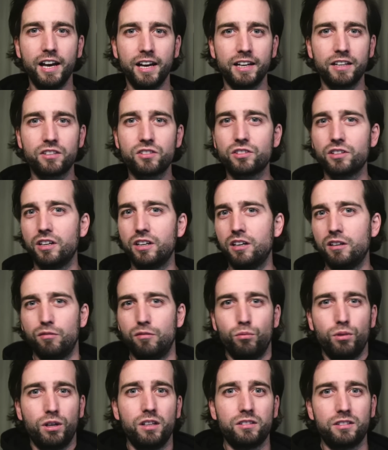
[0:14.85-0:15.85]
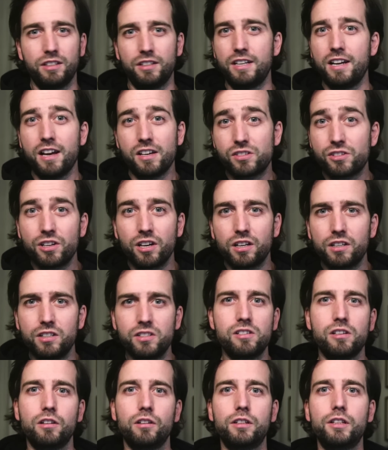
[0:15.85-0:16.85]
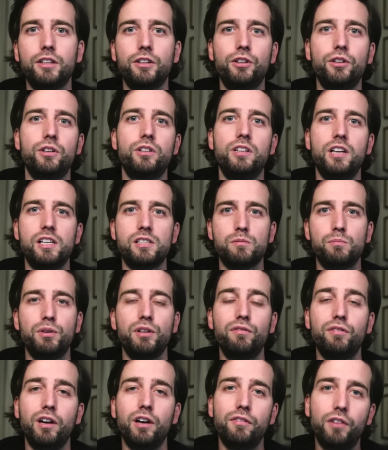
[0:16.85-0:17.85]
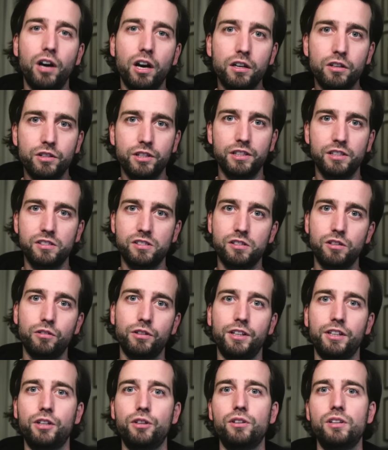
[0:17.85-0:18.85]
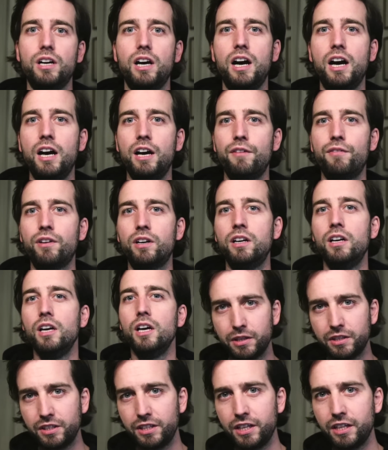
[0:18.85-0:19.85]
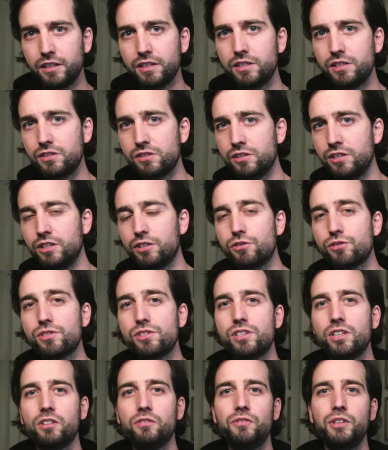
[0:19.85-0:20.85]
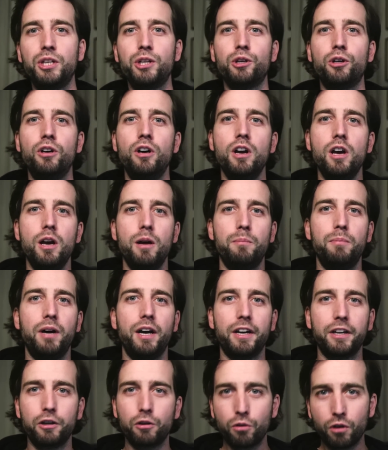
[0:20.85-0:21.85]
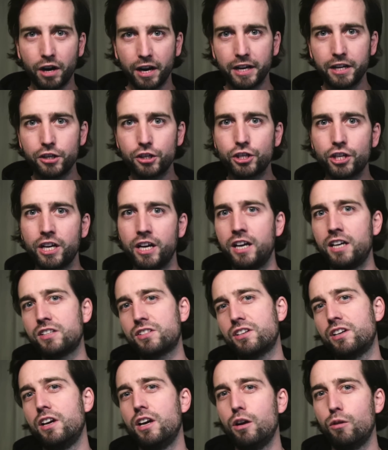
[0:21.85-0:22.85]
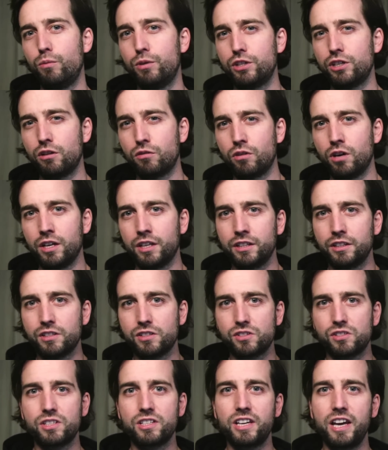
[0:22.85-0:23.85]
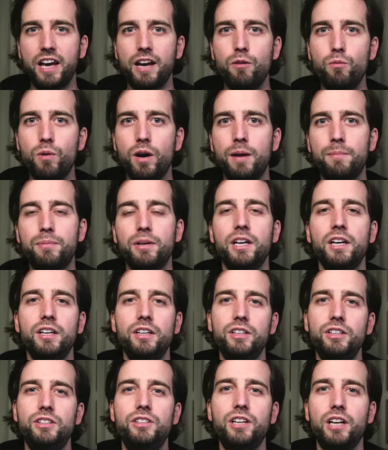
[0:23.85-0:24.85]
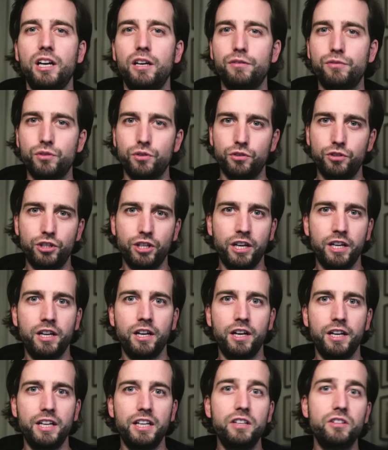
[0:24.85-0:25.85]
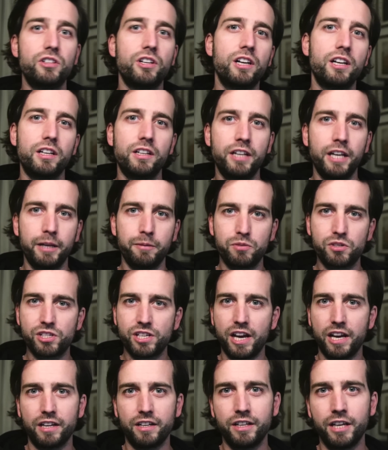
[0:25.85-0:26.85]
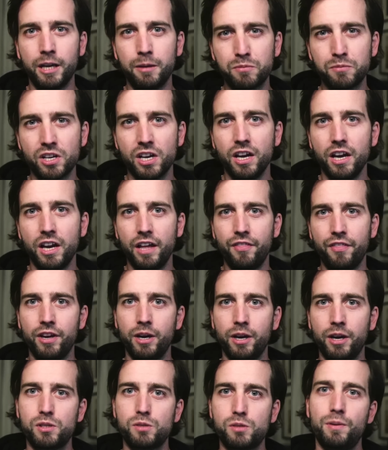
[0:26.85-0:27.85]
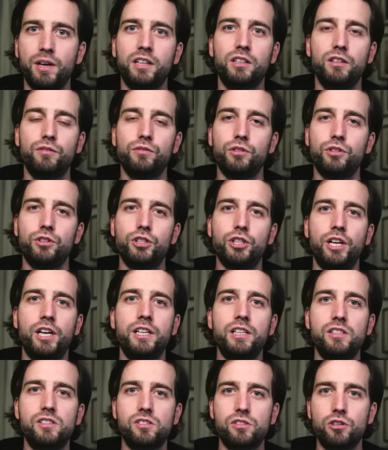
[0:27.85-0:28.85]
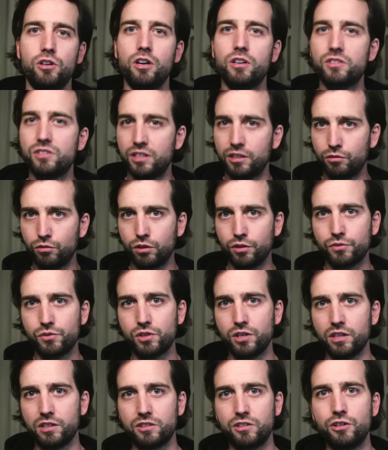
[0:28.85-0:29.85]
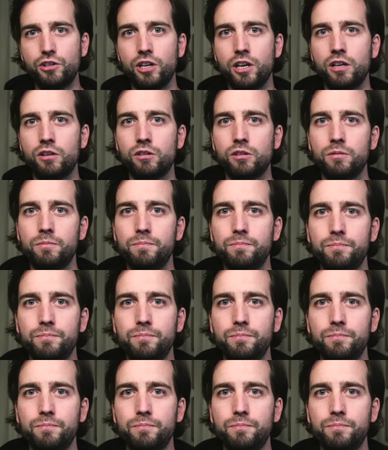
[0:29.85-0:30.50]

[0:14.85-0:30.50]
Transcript: and the Nasdaq isn't looking good, S&P 500 isn't looking good either. But here is an interesting video by Crane Shares, which are running this K-Web ETF, so China internet names, tech names, and their perspective on Chinese stocks and growth stocks in general.